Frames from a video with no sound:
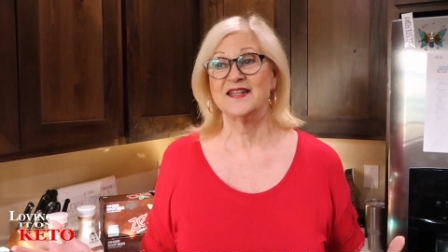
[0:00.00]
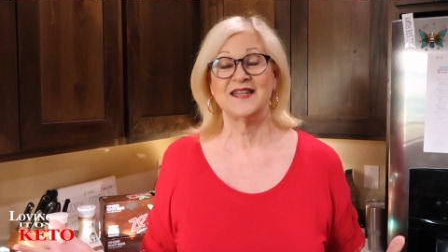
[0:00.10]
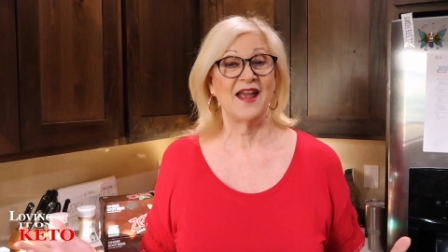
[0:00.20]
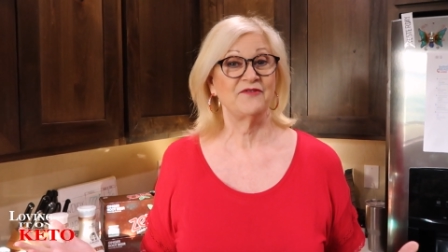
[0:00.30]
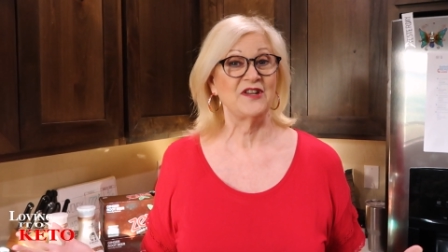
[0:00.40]

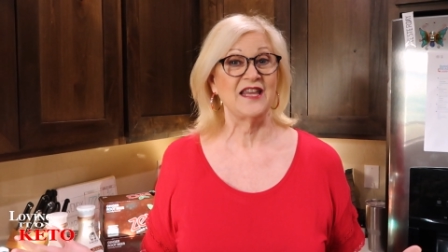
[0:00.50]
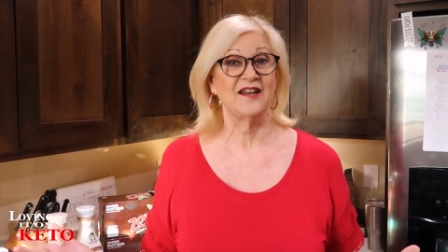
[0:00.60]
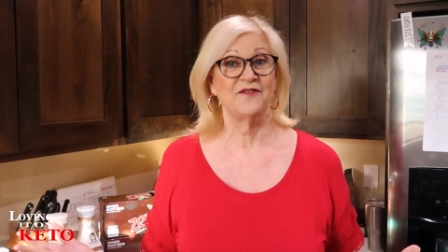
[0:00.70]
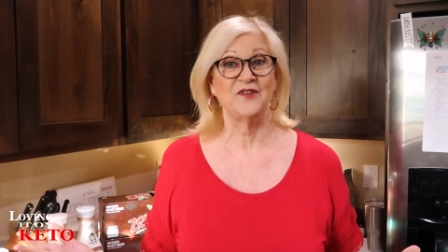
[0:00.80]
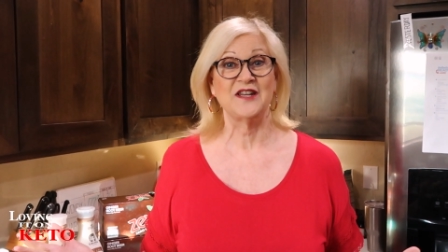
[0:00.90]
doesn't have to
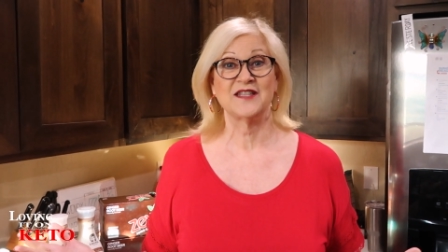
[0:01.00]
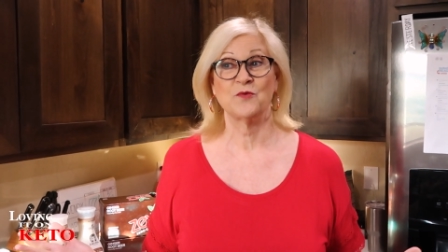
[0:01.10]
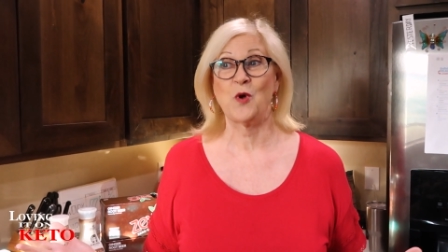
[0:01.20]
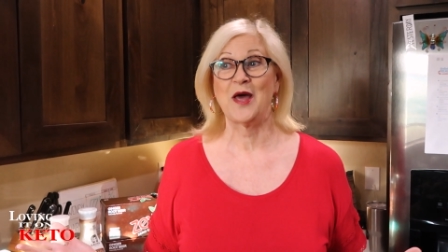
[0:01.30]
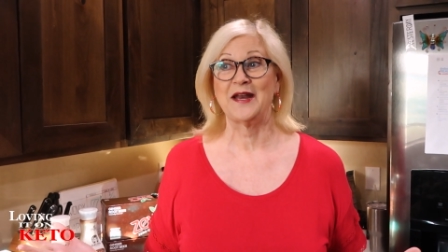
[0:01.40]
eat it if he
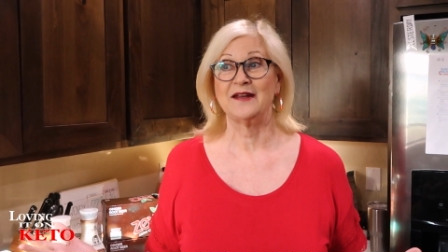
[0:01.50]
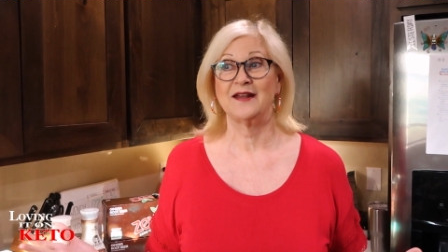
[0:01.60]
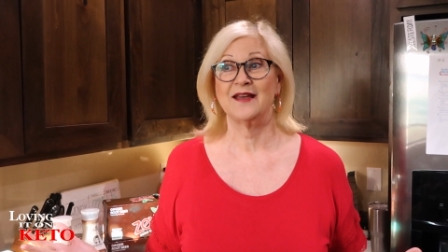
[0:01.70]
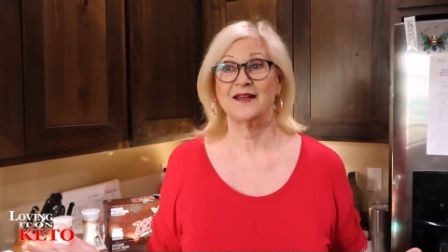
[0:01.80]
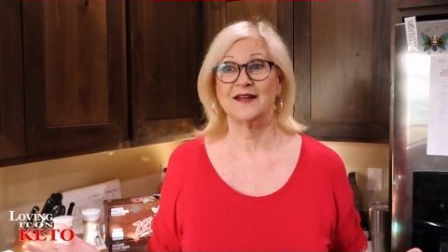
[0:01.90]
doesn't want it,
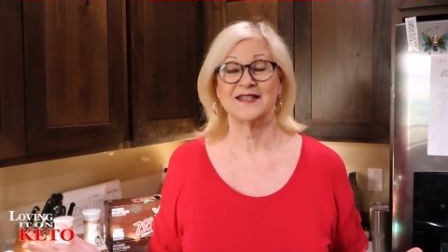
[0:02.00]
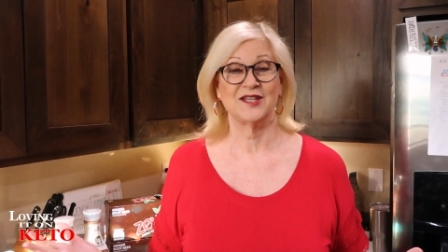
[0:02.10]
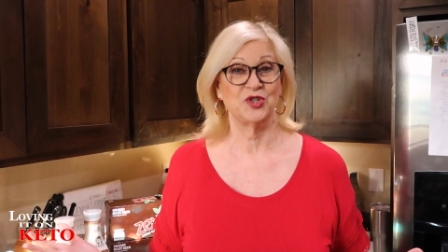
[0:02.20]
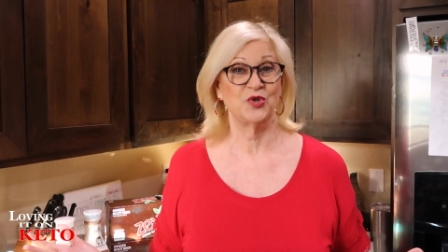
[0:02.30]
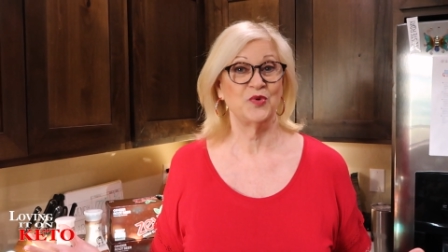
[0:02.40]
and it's
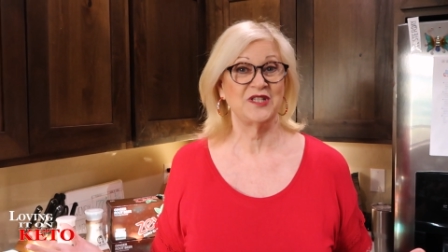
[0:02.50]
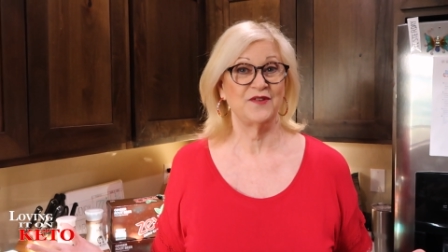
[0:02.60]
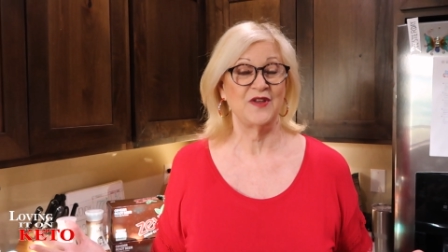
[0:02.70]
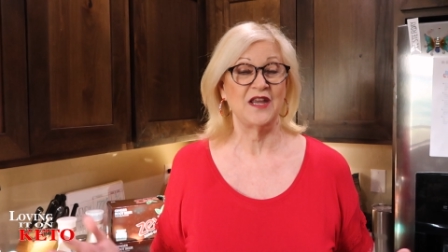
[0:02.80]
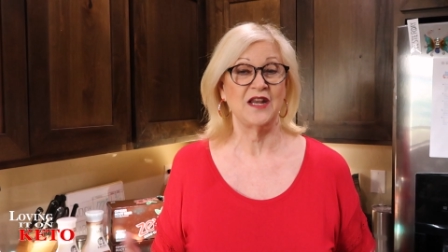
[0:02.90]

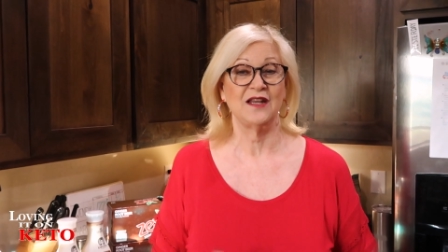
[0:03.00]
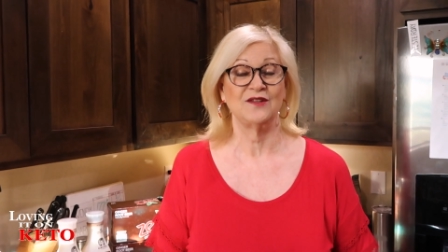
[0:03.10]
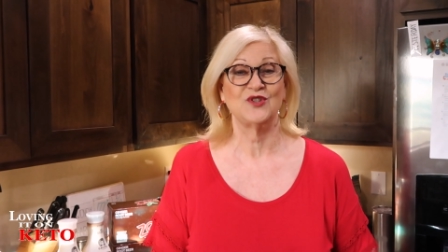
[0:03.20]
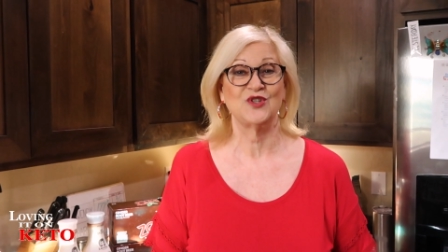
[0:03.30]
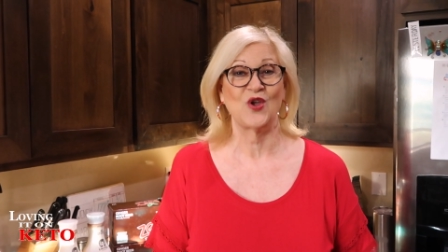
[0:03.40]
intuitive eating.
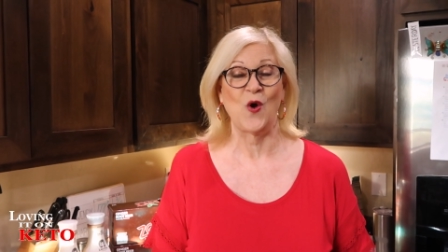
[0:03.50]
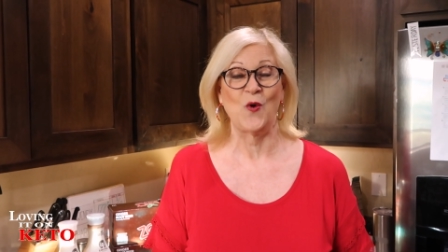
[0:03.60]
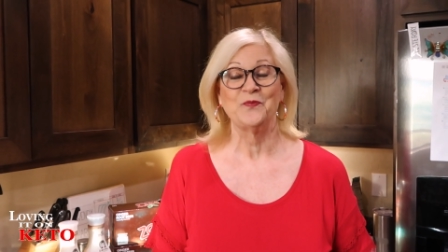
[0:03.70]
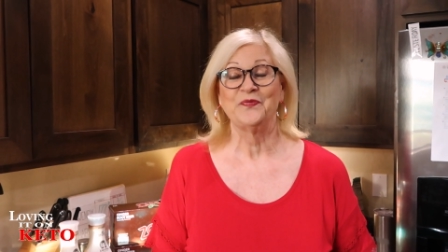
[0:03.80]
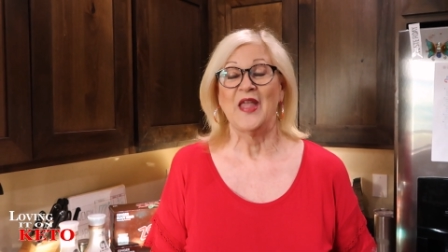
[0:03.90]

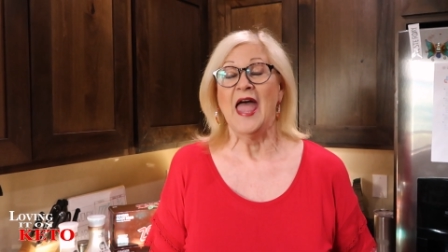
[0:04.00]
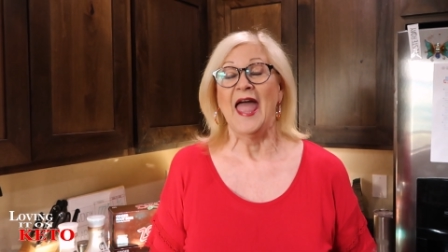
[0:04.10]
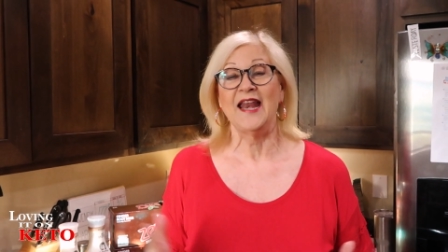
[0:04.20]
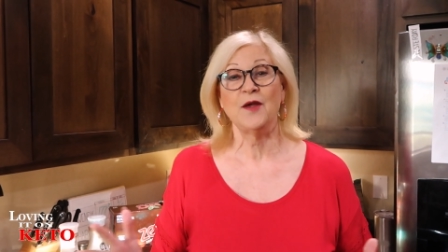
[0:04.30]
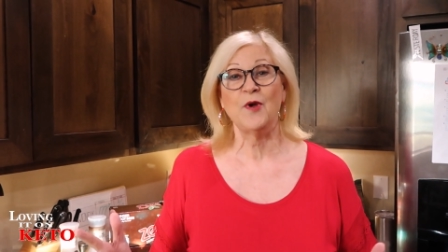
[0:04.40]
So,
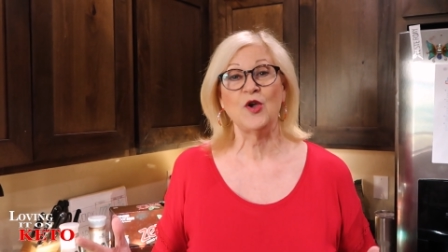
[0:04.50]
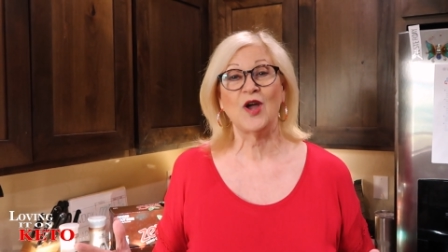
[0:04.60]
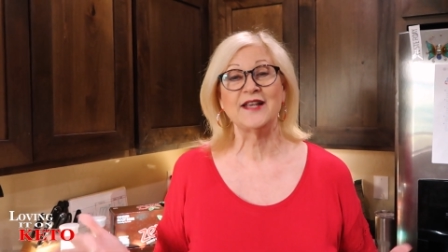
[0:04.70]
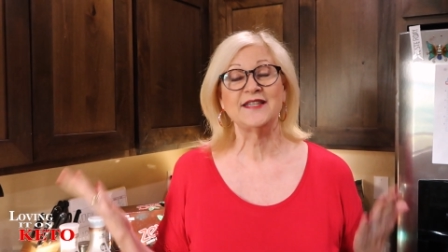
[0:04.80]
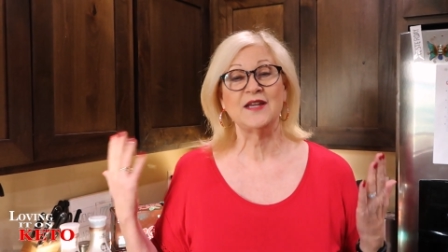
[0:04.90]
anyway, you
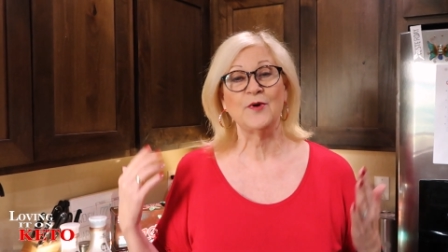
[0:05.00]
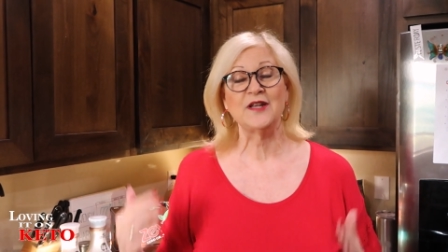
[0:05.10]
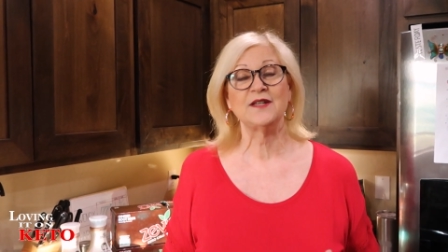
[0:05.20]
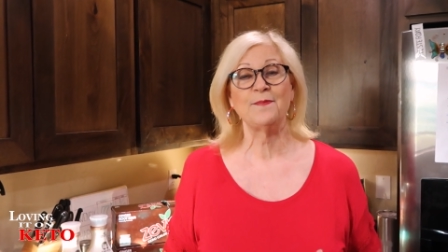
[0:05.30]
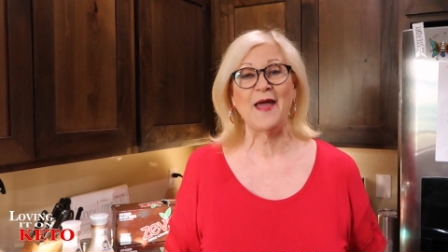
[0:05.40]
guys, he
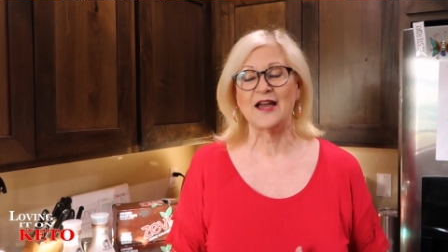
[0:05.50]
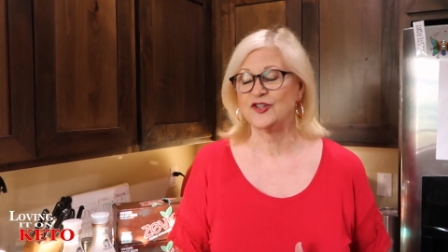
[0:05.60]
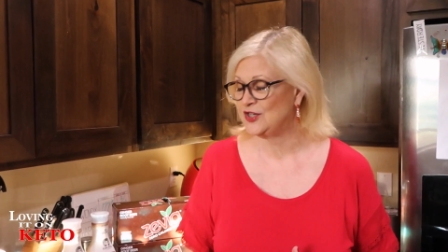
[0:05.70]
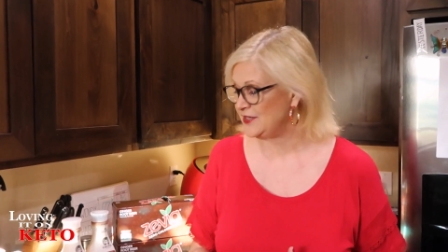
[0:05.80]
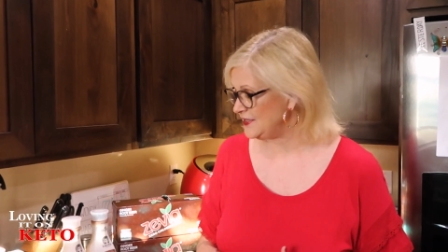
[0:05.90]
went to
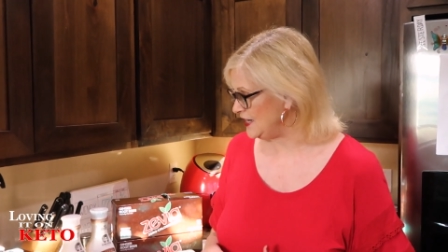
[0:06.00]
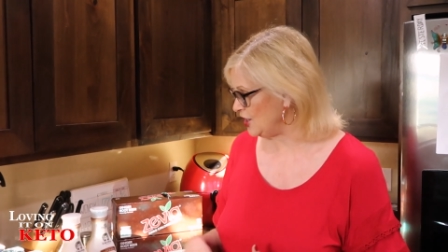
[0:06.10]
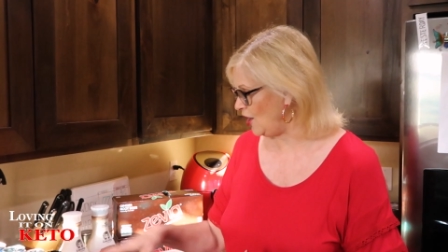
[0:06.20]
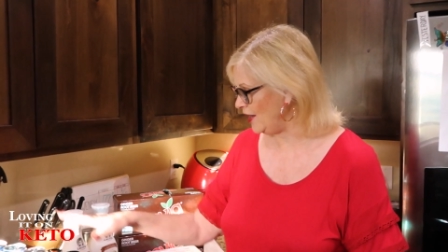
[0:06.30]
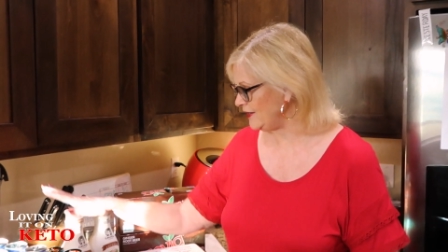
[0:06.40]
Bashas' and
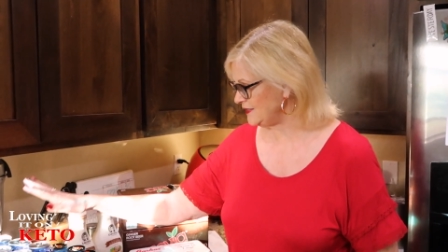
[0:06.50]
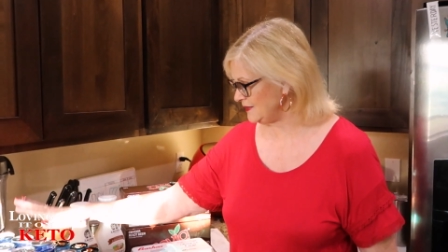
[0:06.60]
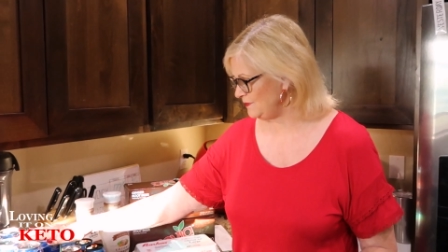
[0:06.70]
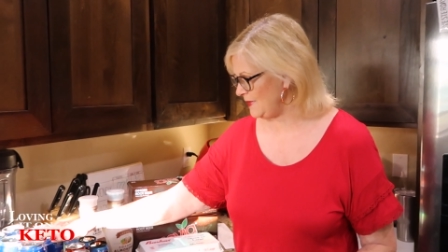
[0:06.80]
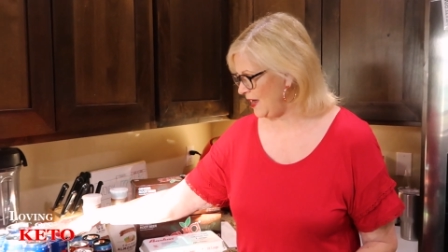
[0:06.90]
he got us
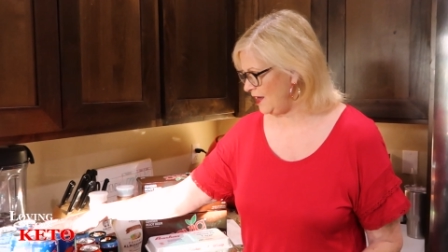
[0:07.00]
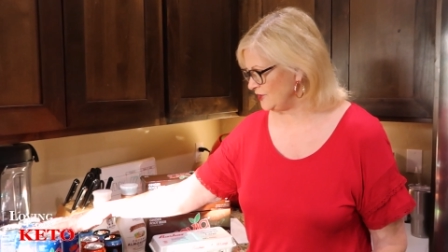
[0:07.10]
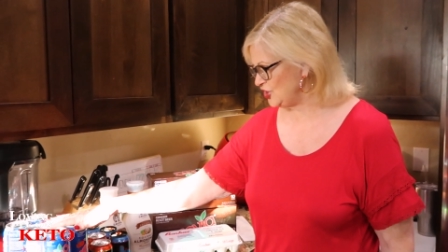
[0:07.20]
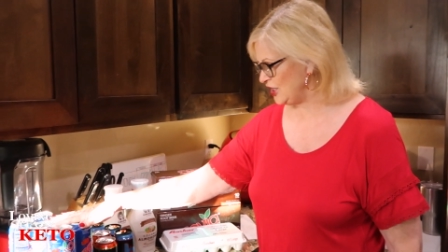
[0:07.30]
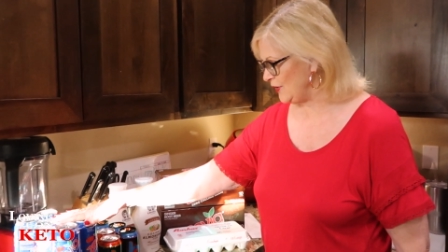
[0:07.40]
some
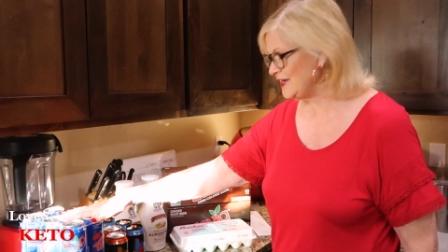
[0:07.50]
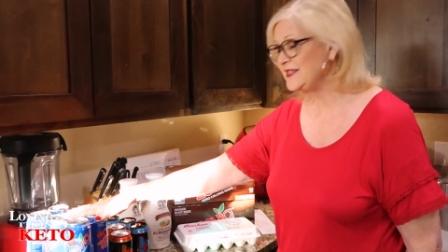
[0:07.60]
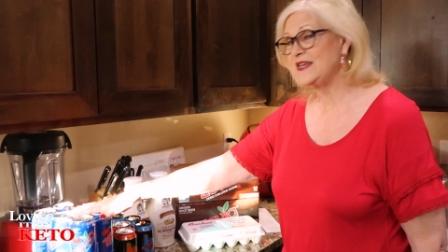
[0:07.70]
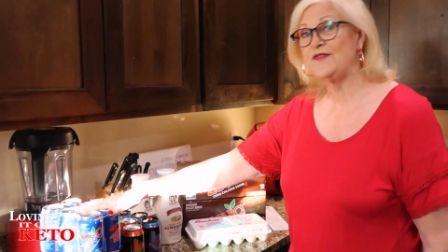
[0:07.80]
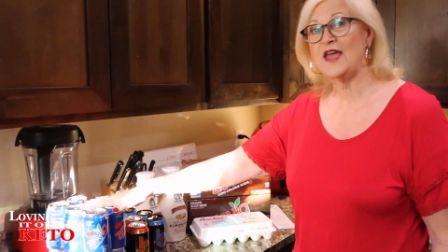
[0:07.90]
uh, cherry
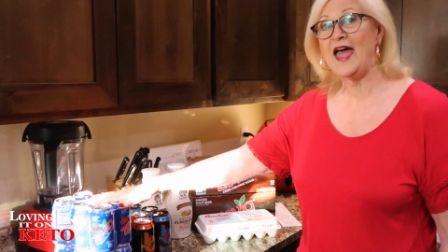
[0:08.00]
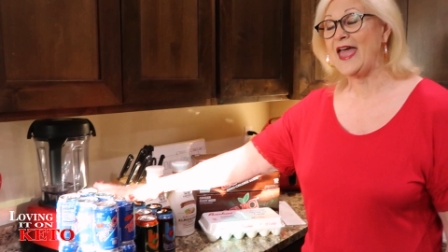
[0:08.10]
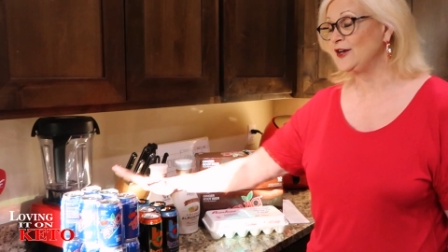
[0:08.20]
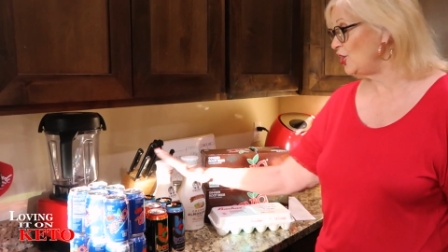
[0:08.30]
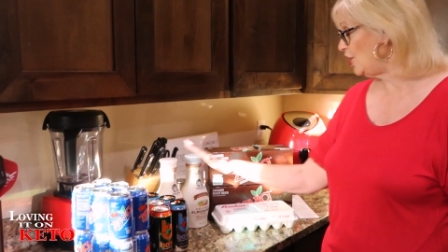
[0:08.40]
zevia, and